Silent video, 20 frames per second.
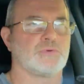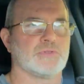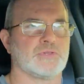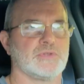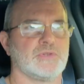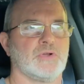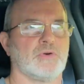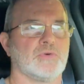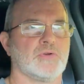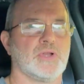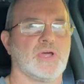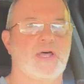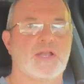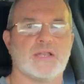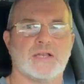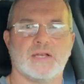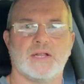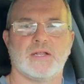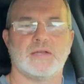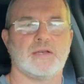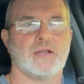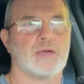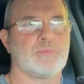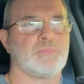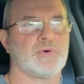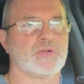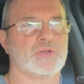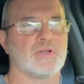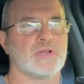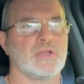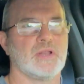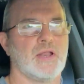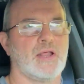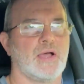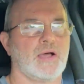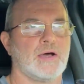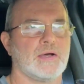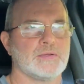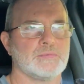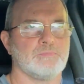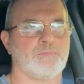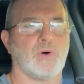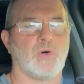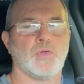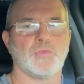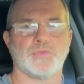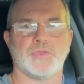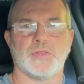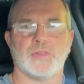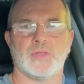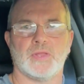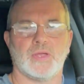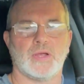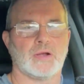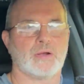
with no nut in it, and I put a bolt in there,